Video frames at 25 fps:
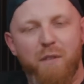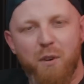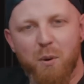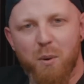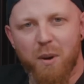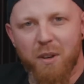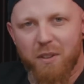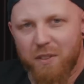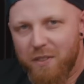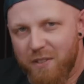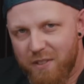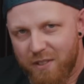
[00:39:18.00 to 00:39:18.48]

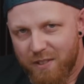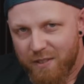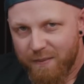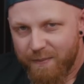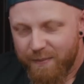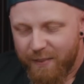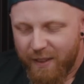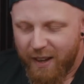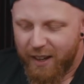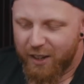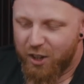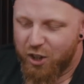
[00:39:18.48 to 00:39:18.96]
Viewers,
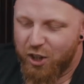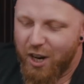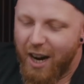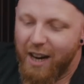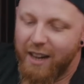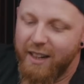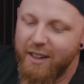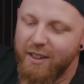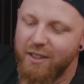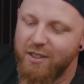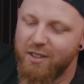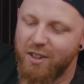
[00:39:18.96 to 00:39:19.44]
I
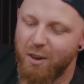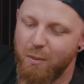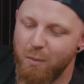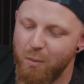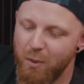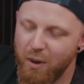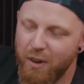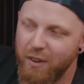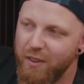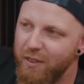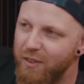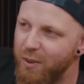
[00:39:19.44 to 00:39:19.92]
challenge
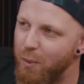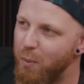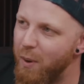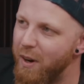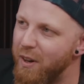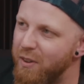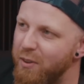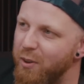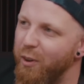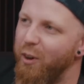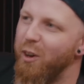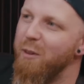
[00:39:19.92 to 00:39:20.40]
someone to
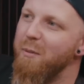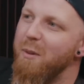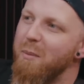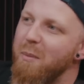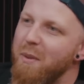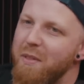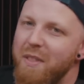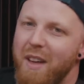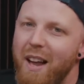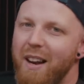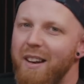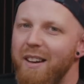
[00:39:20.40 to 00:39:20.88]
win a
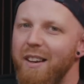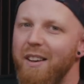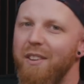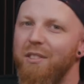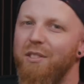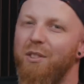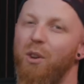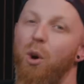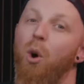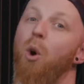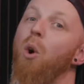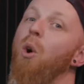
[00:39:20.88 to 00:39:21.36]
tournament with that
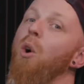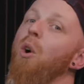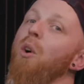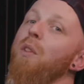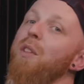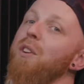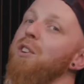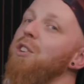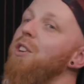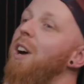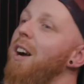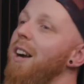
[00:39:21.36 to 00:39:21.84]
list,
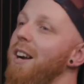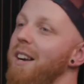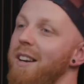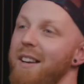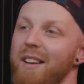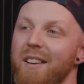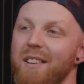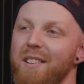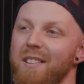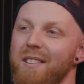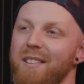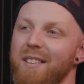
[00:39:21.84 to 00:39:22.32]
or the Shire
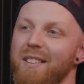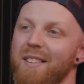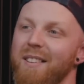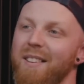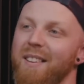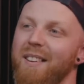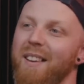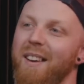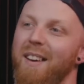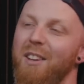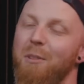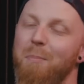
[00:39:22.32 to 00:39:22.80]
list.
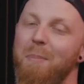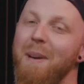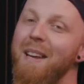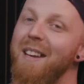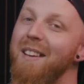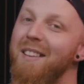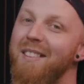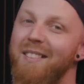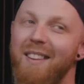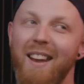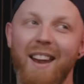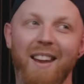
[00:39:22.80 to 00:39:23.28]
It's
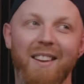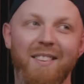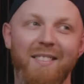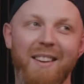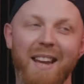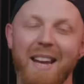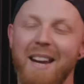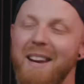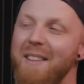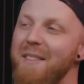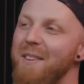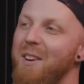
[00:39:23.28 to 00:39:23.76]
been
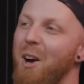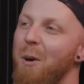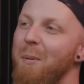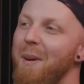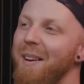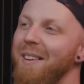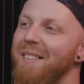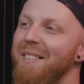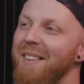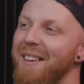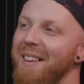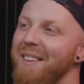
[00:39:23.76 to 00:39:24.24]
stated in the
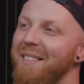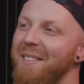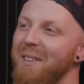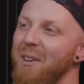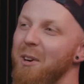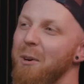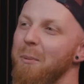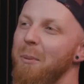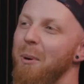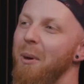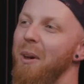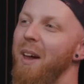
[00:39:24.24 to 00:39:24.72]
comments that it's
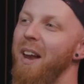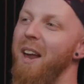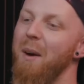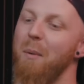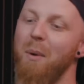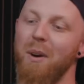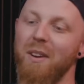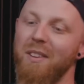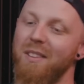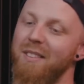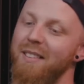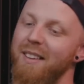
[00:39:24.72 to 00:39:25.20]
doable, and I
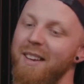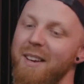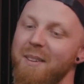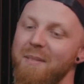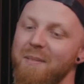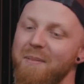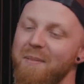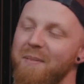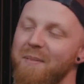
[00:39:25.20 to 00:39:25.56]
want to see it.